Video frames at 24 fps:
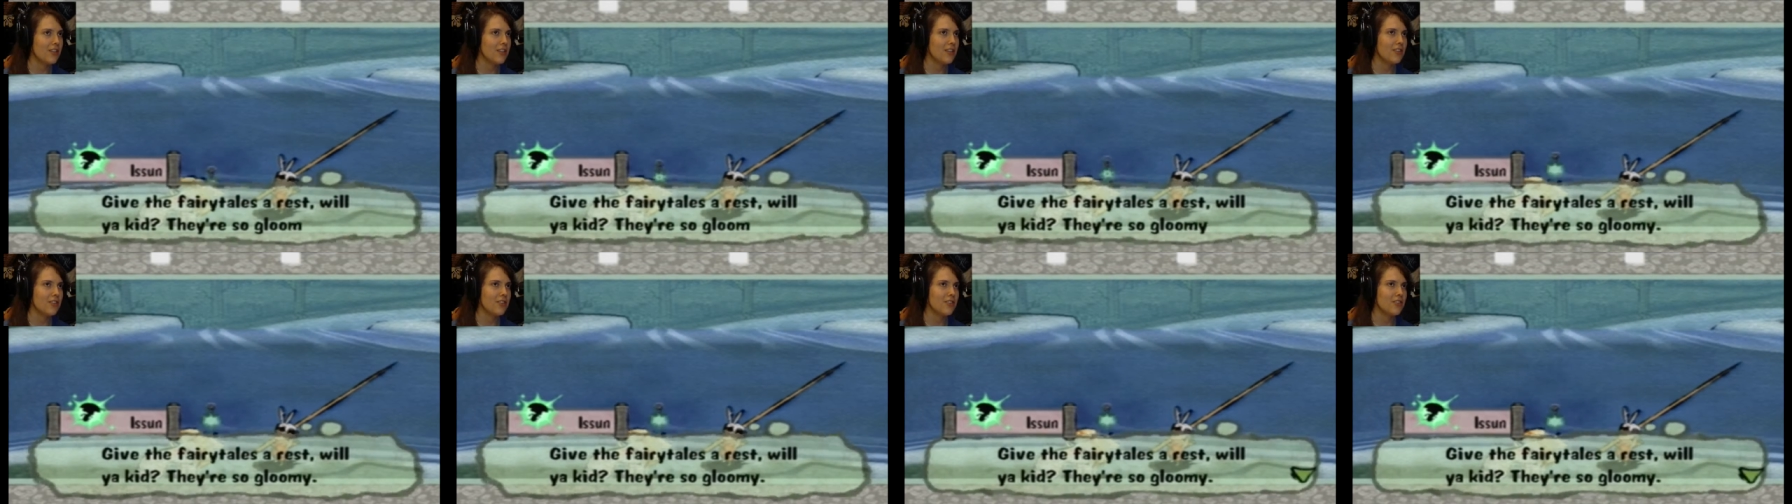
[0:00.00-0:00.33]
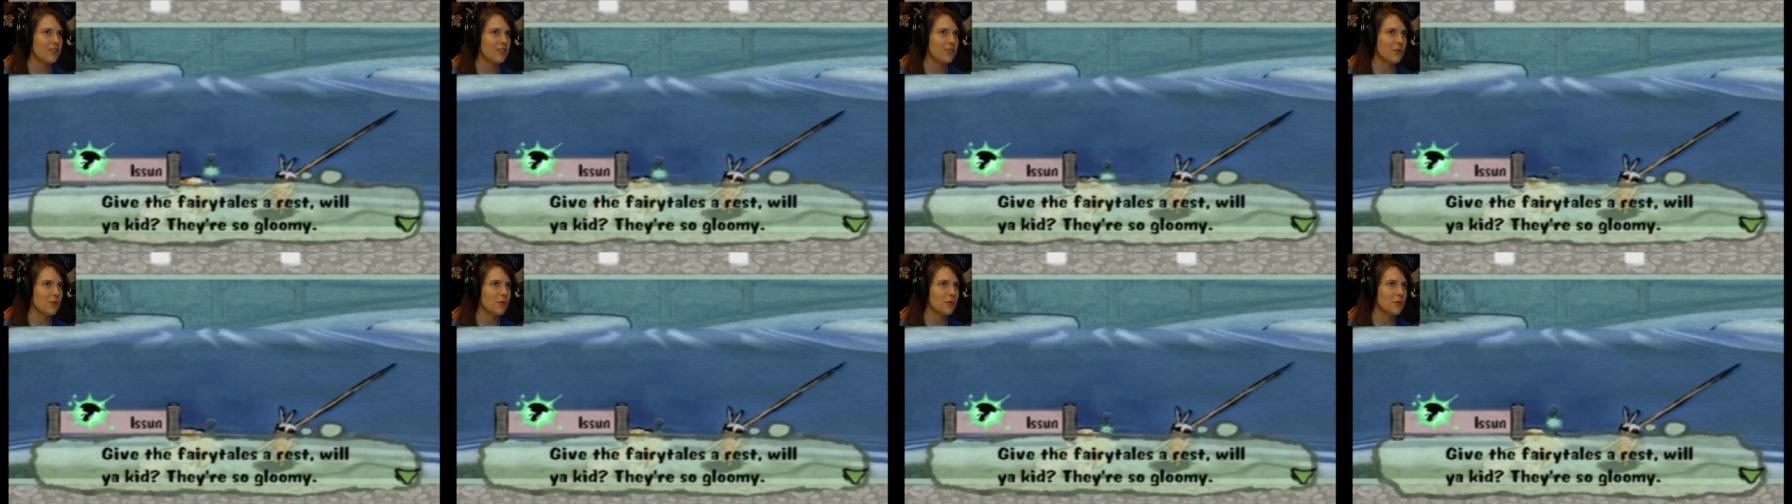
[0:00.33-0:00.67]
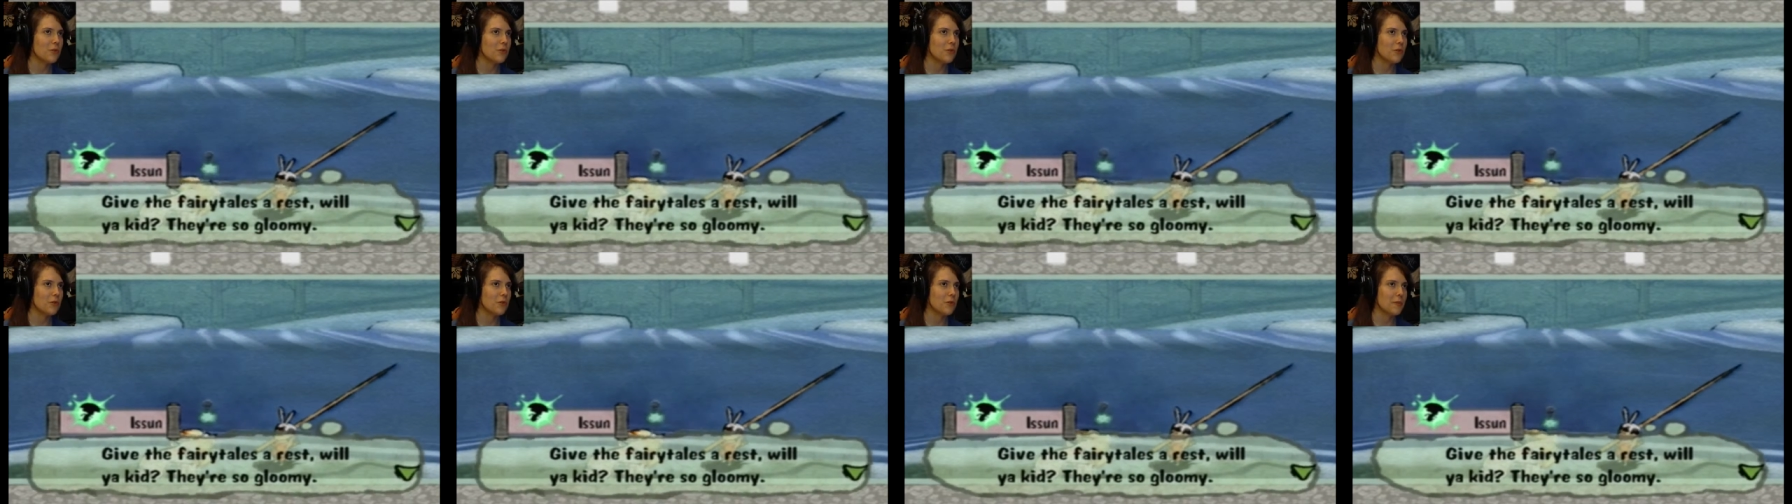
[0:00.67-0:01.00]
They're so
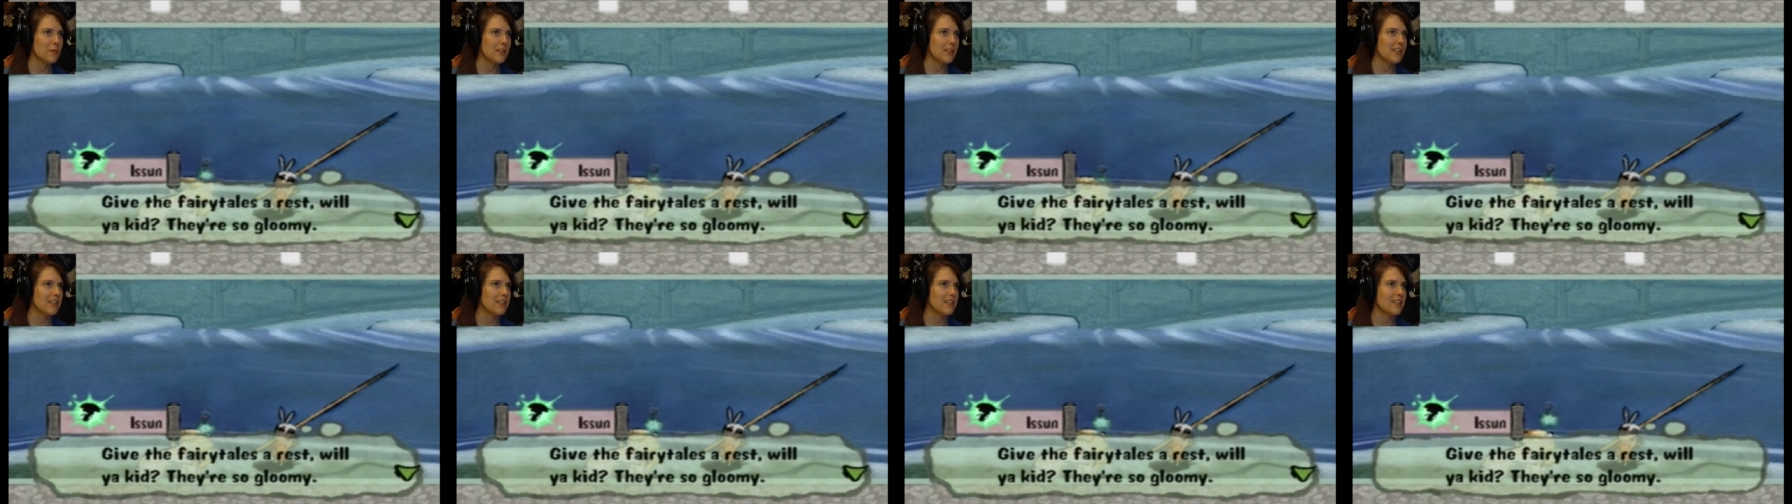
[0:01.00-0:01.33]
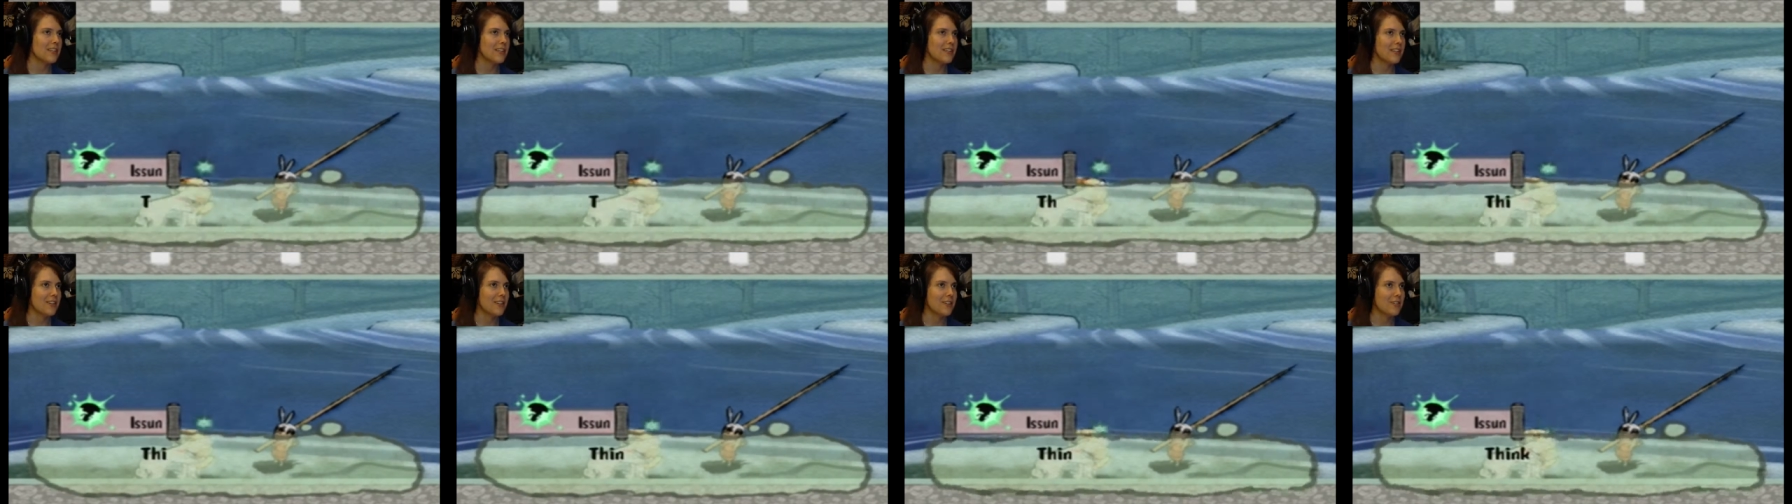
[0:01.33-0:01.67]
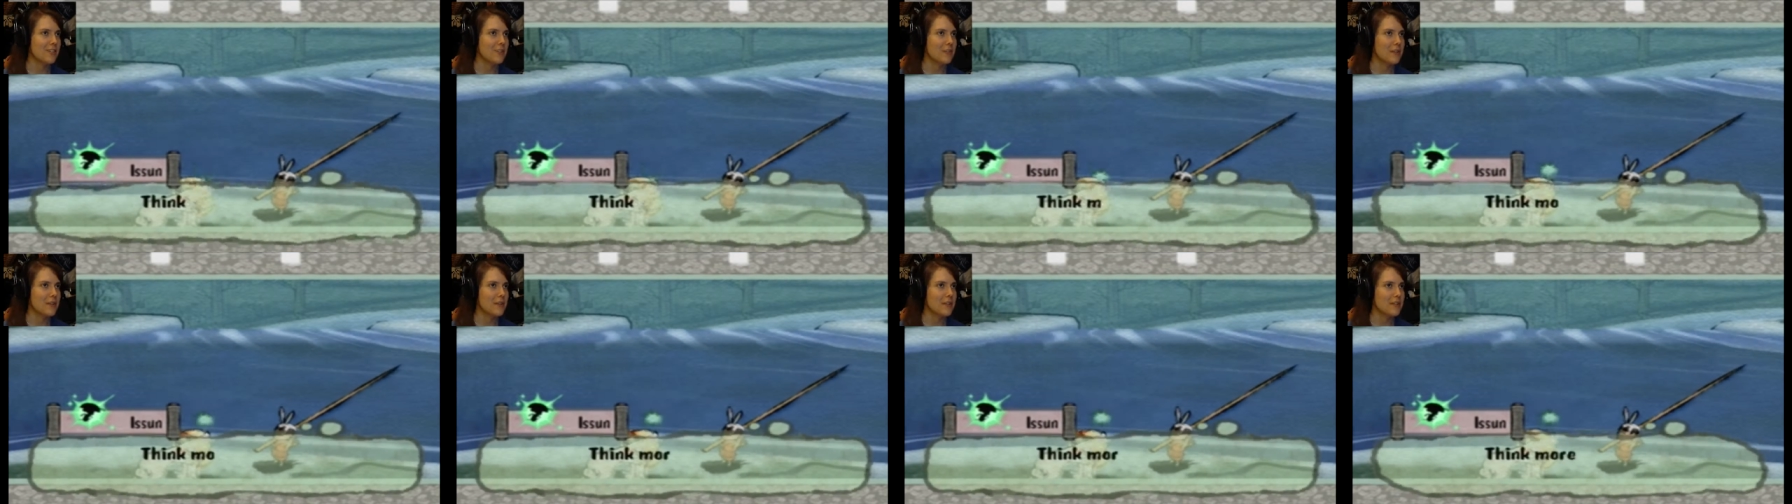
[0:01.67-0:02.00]
gloomy. You're
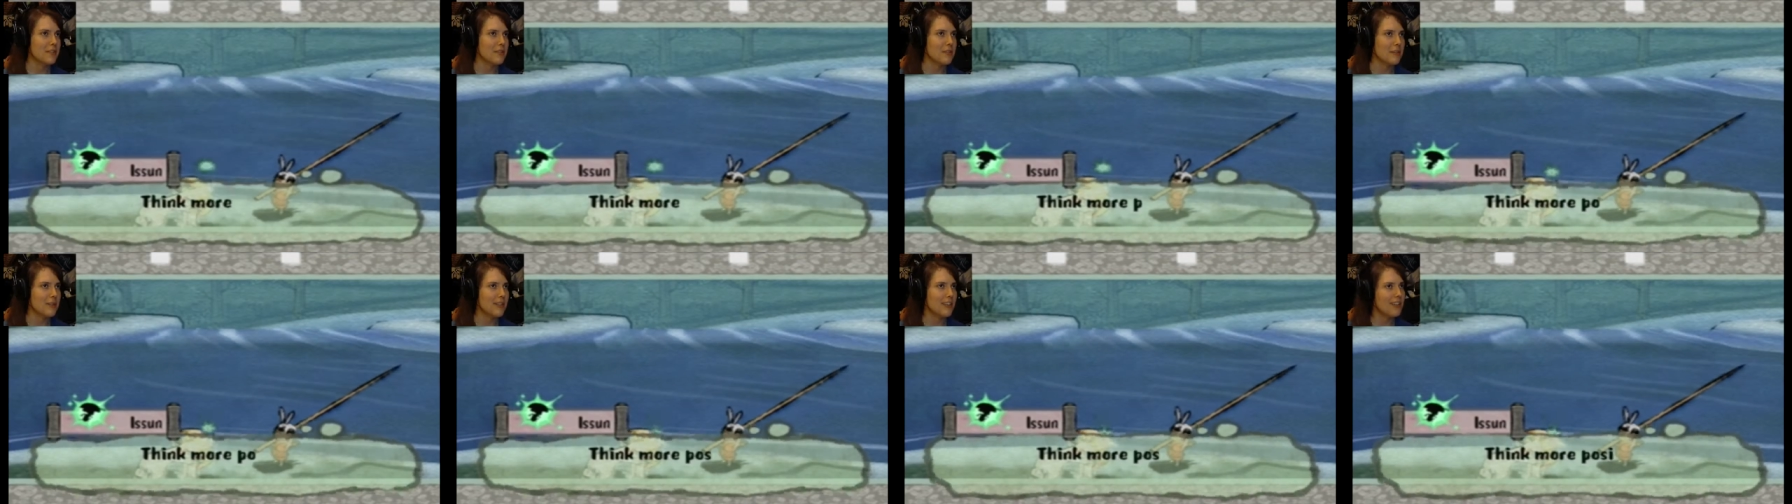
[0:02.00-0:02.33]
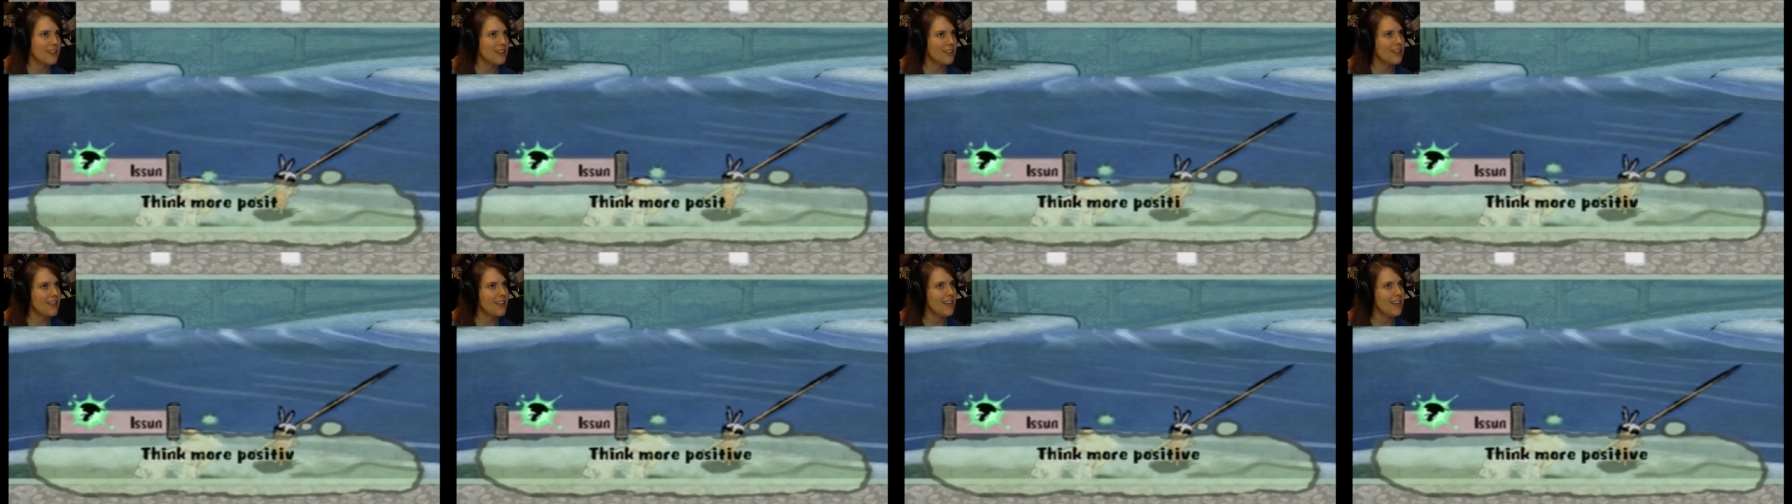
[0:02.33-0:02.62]
depressing me.